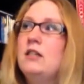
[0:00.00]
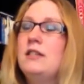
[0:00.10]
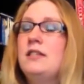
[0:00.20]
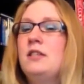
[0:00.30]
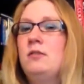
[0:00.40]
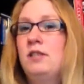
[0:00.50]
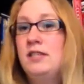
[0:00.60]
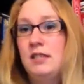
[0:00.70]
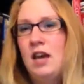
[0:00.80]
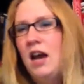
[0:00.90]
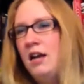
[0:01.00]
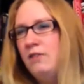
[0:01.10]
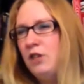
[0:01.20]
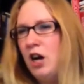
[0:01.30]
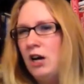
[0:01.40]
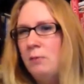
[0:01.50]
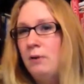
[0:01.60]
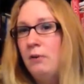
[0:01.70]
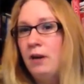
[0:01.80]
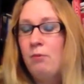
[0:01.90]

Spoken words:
So let's kind of talk about what I